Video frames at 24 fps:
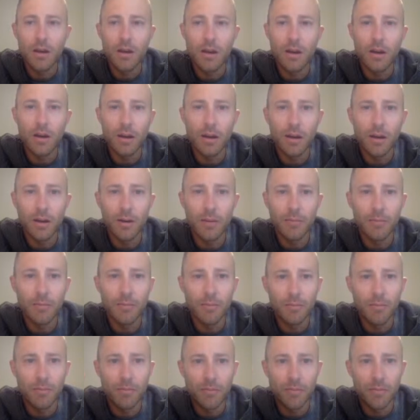
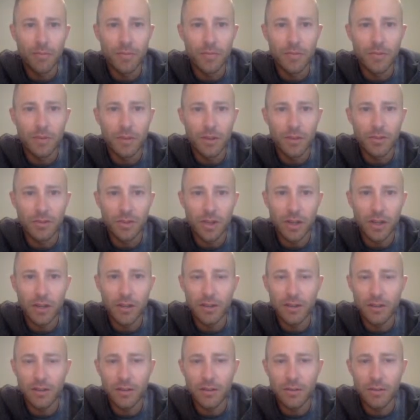The
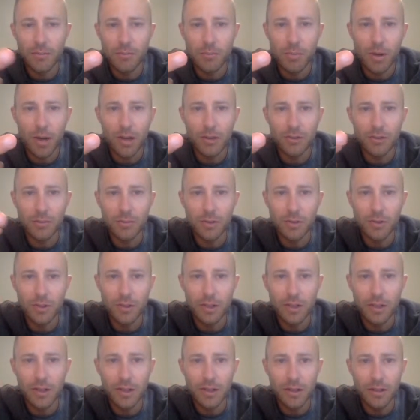second
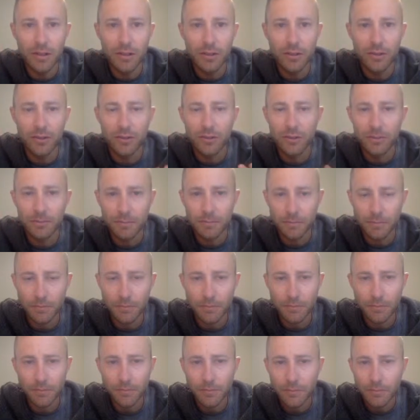possibility is
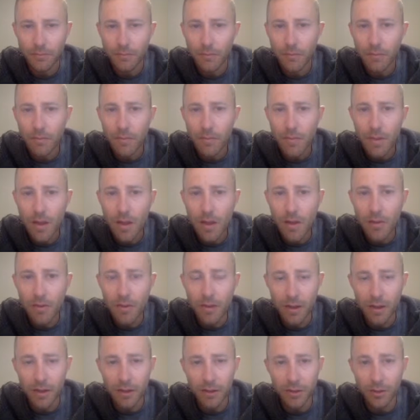
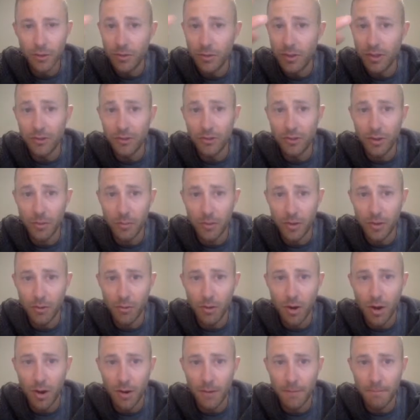that you did something
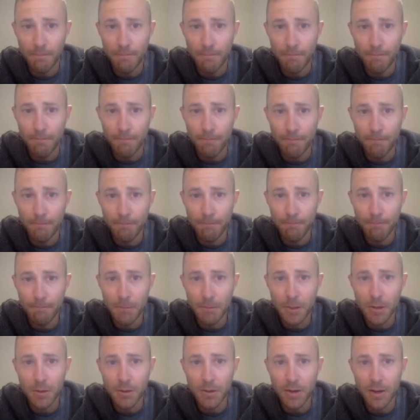wrong,
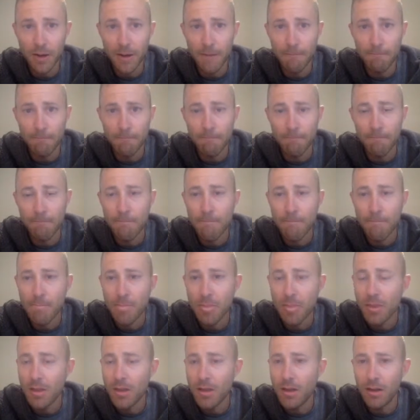okay?
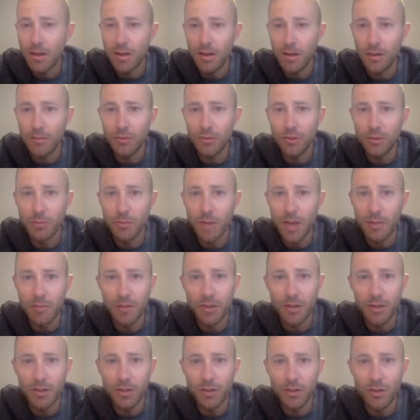So maybe
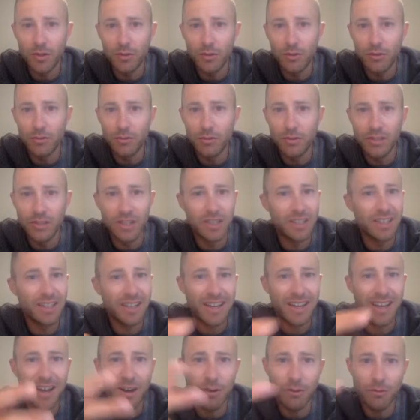you didn't
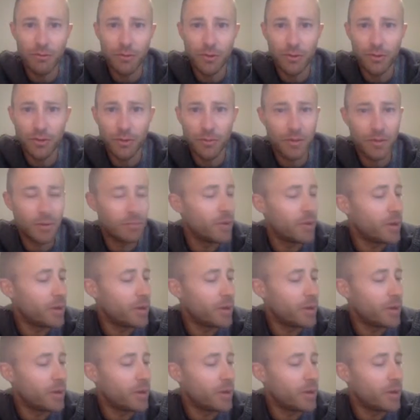account for something.